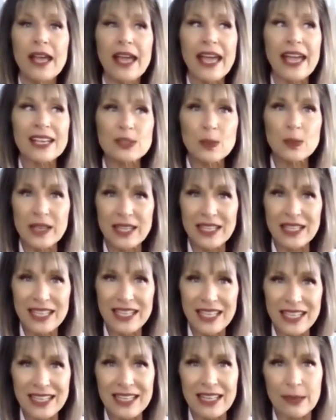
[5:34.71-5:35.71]
as we
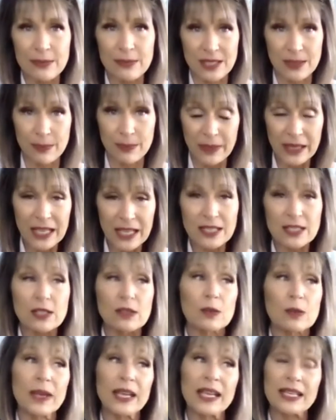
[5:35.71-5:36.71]
need them to be, so
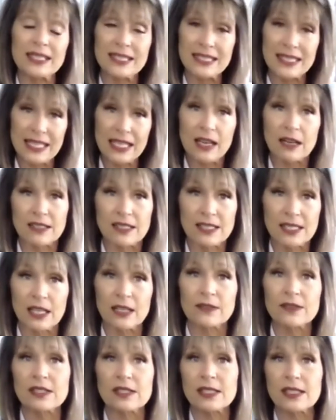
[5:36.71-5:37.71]
that we can see
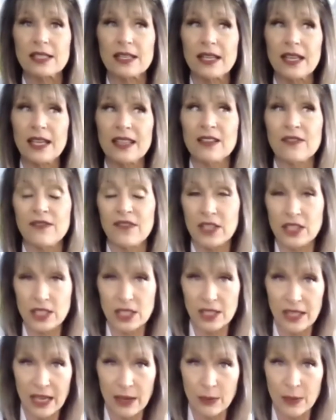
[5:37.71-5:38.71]
ourselves in the
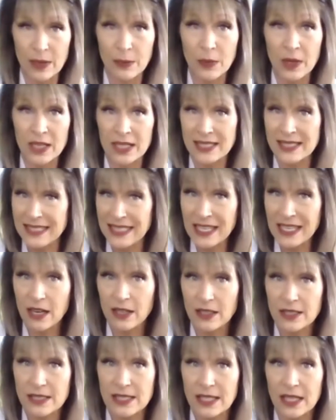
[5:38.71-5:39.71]
vision that we want to see
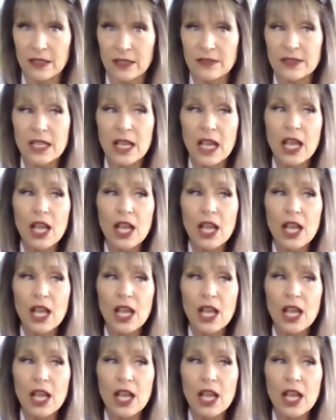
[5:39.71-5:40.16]
ourselves.